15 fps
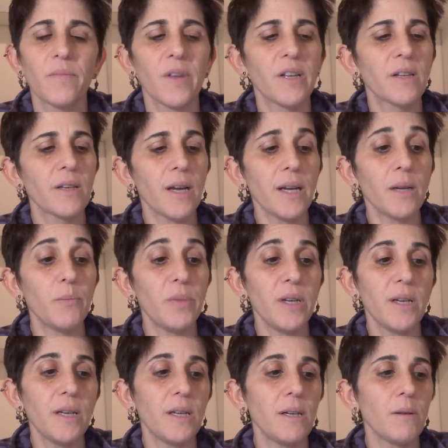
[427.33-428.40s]
it's going to
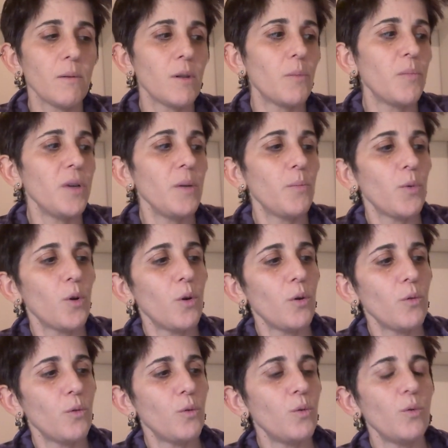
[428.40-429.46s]
be the
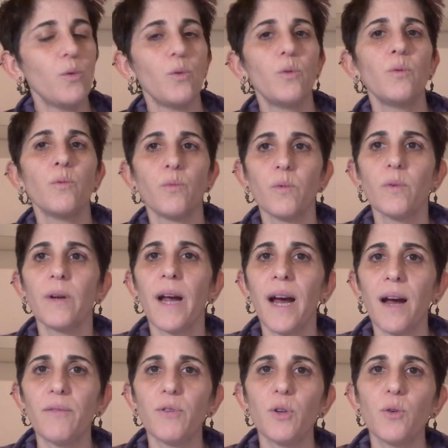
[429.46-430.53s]
people who
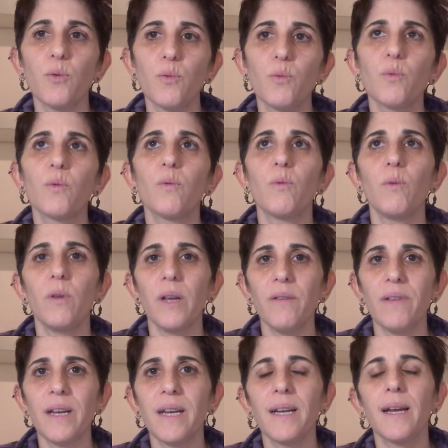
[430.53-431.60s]
have you
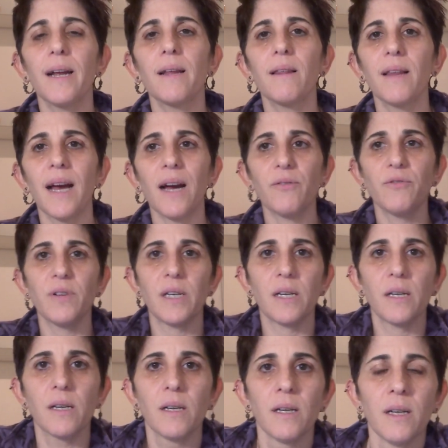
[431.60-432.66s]
living and laughing